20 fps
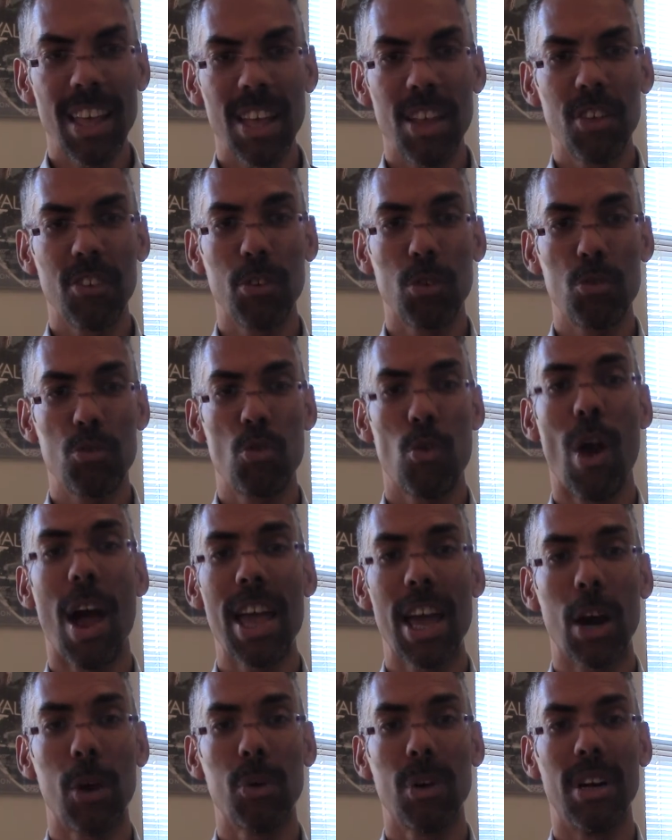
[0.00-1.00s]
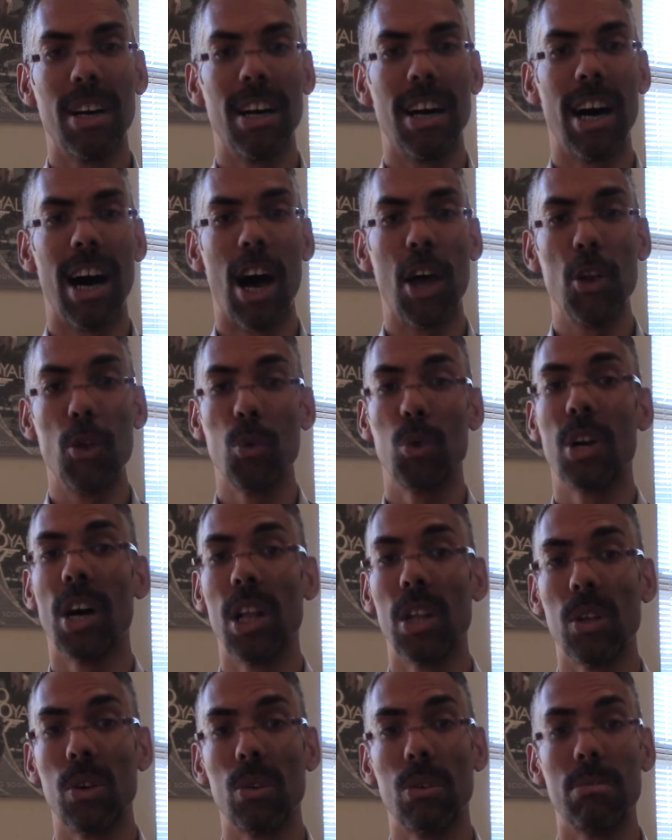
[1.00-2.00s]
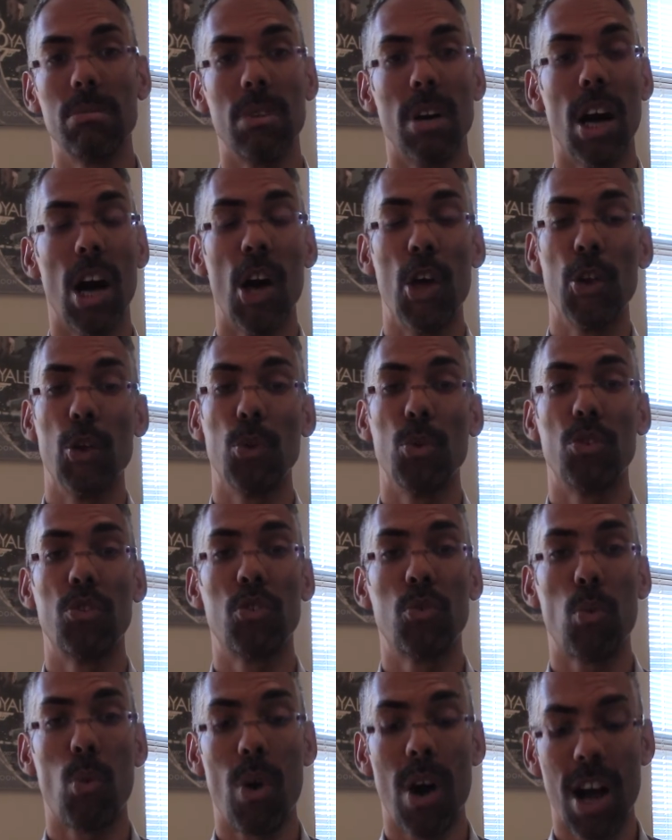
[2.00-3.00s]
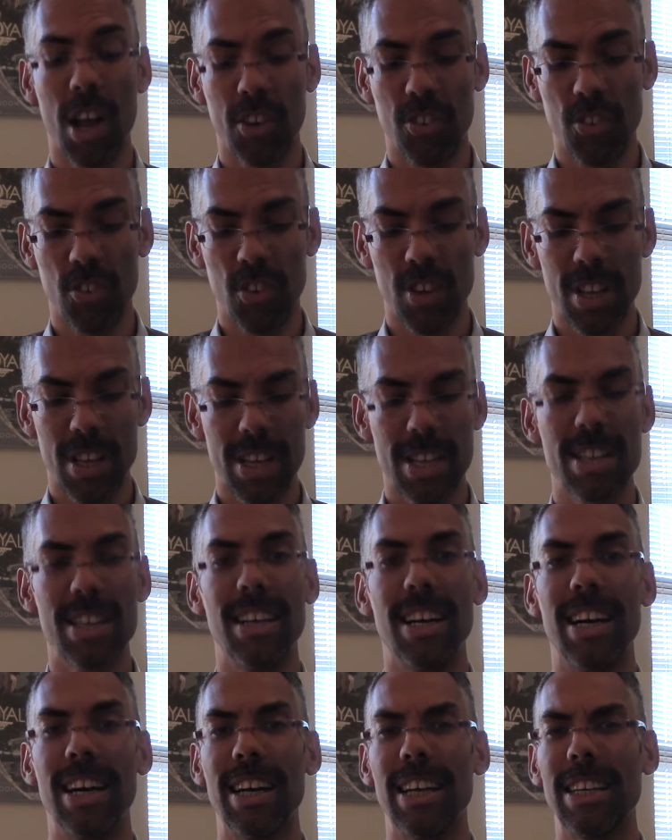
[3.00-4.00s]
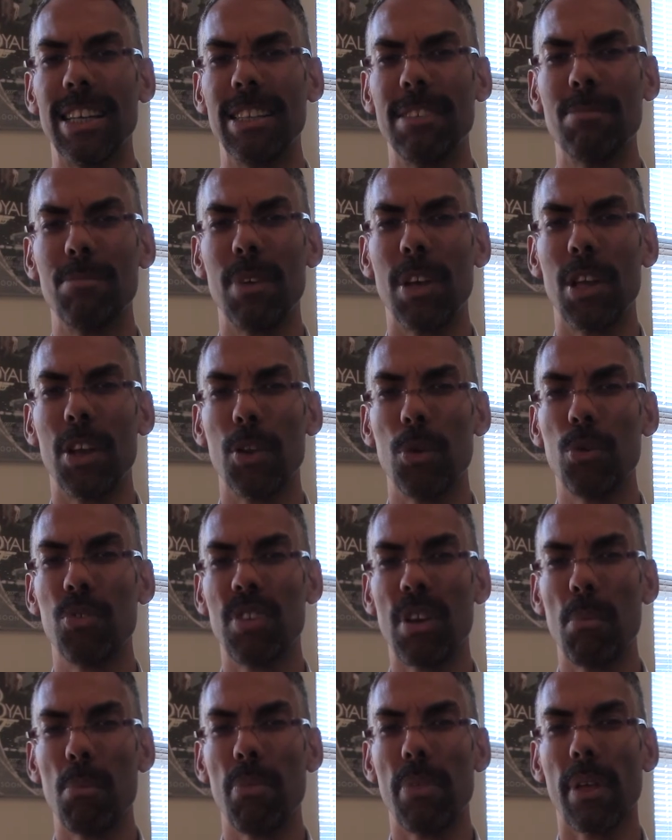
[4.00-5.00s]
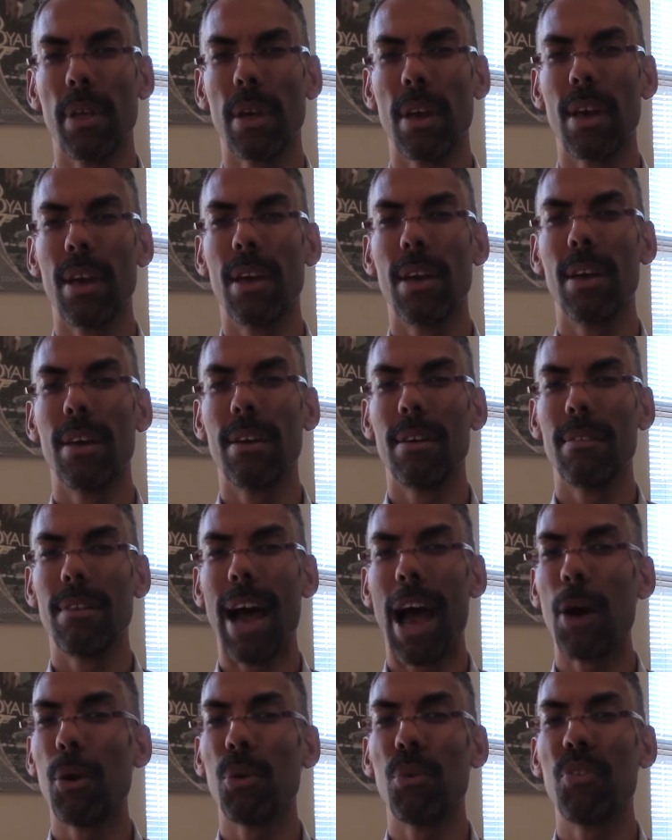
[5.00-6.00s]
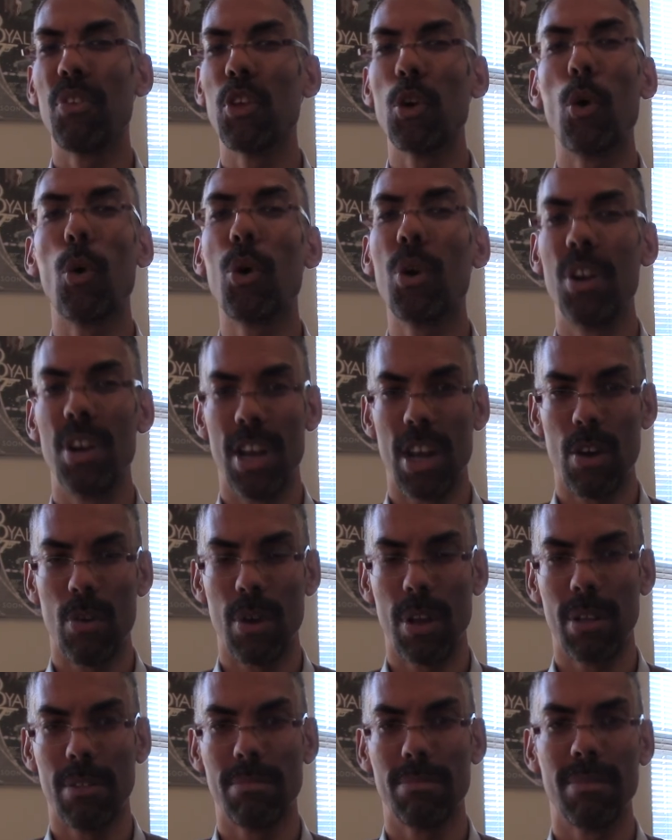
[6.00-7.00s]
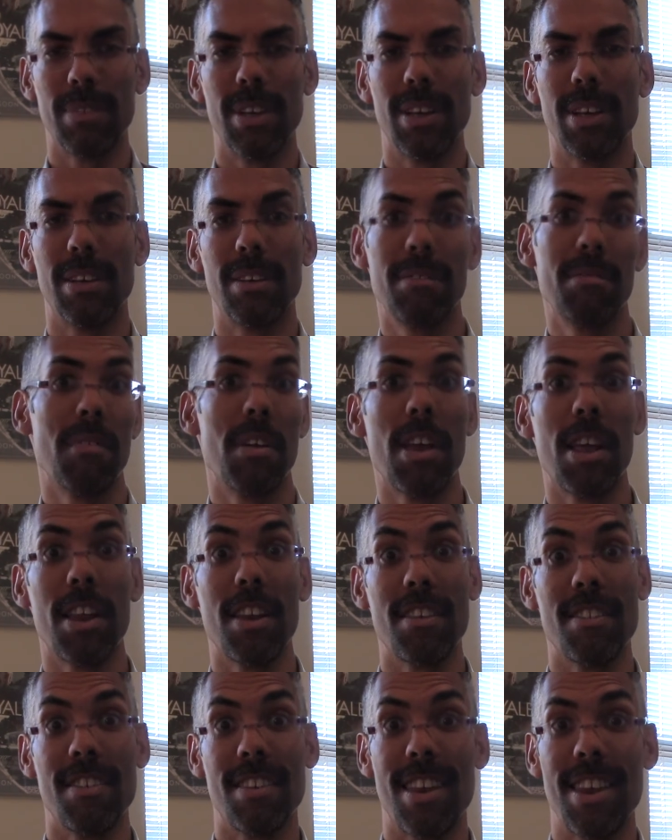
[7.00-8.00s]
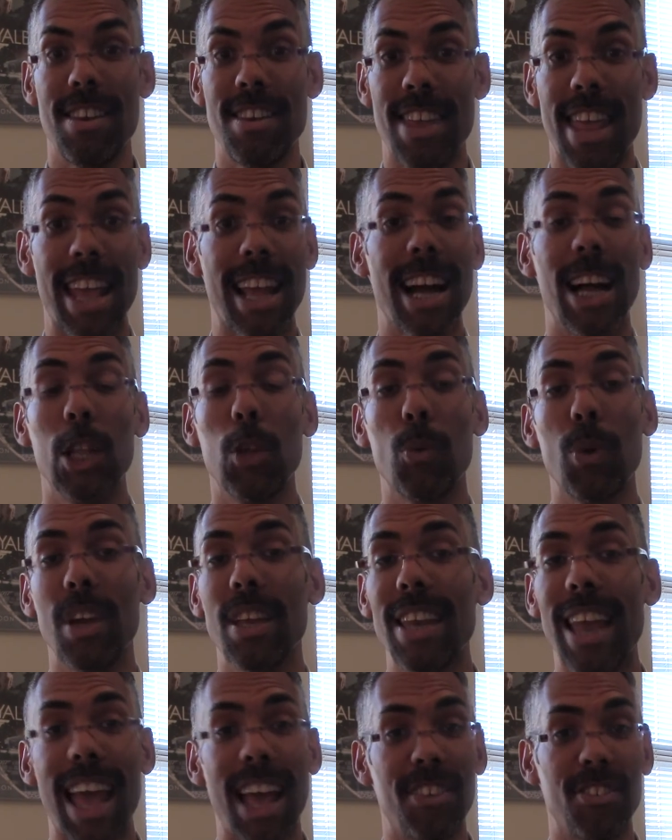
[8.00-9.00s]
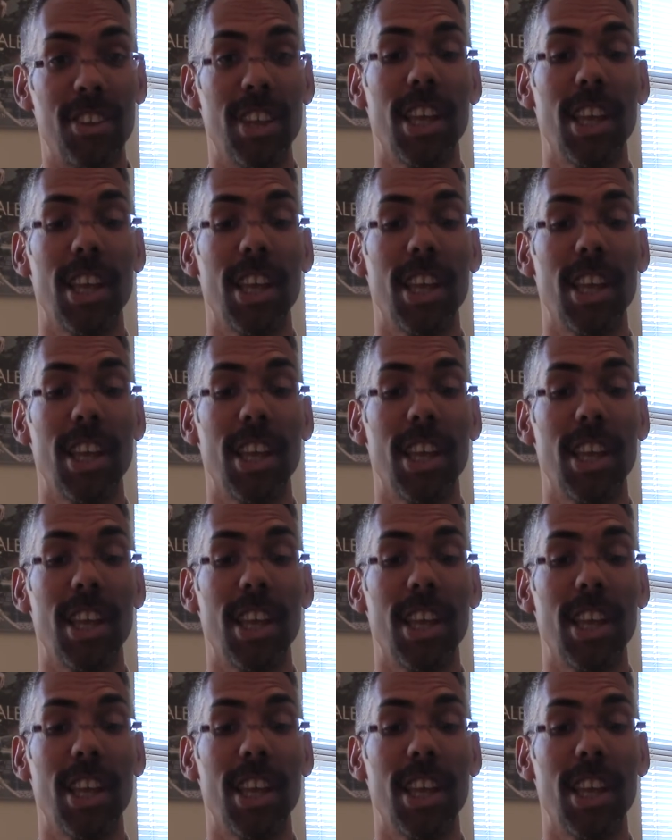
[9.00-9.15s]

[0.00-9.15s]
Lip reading: so try out a new color, a new swatch, do something out of the ordinary. Take Halloween as an